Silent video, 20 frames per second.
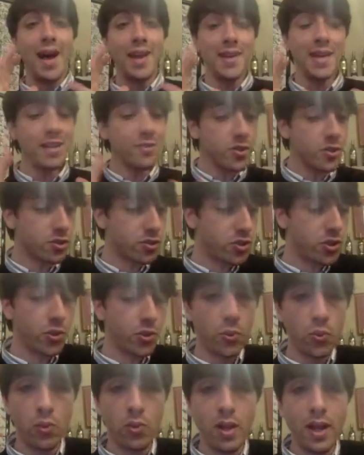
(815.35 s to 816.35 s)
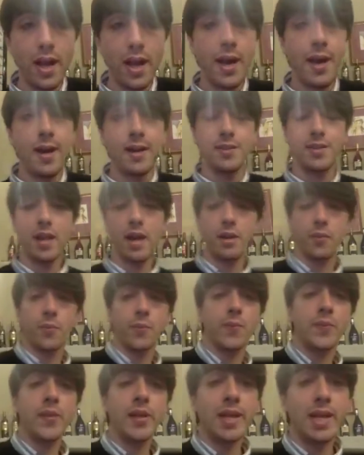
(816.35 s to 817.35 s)
Another tool uh, that I
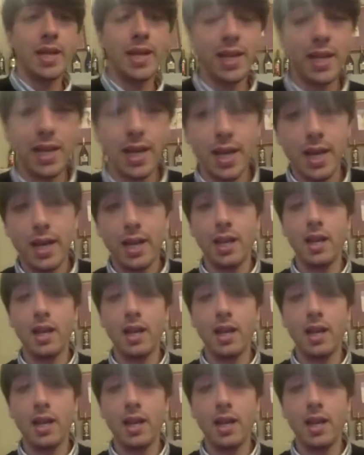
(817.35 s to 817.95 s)
really